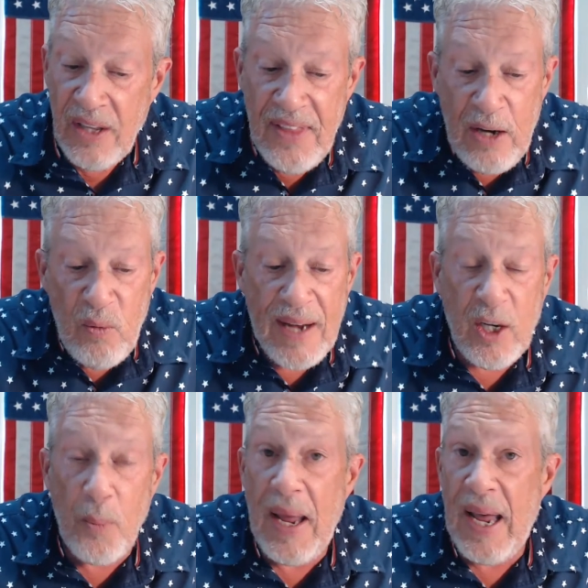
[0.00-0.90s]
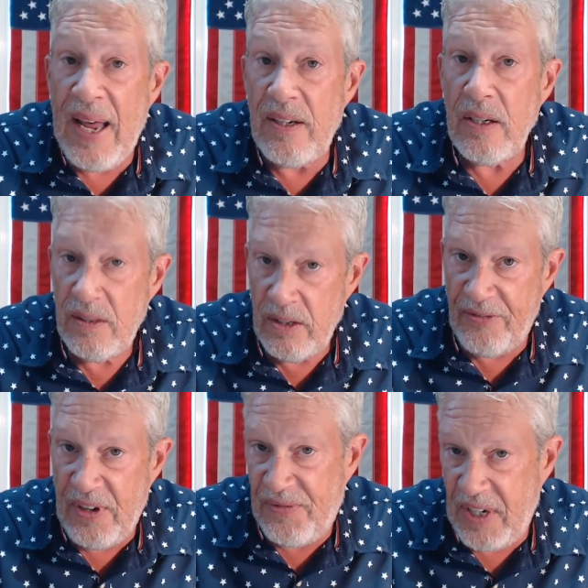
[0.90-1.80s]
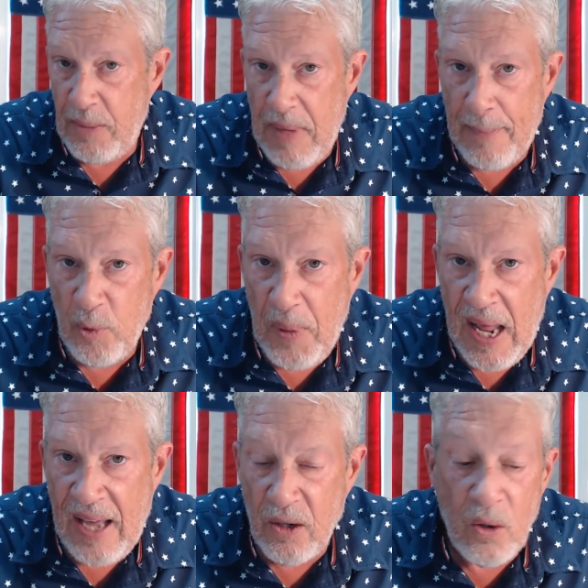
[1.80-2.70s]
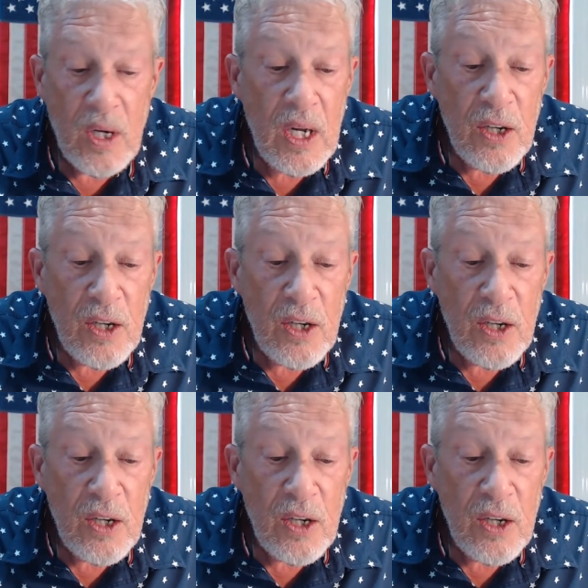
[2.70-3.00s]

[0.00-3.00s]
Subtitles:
they recommend, the 15-member panel,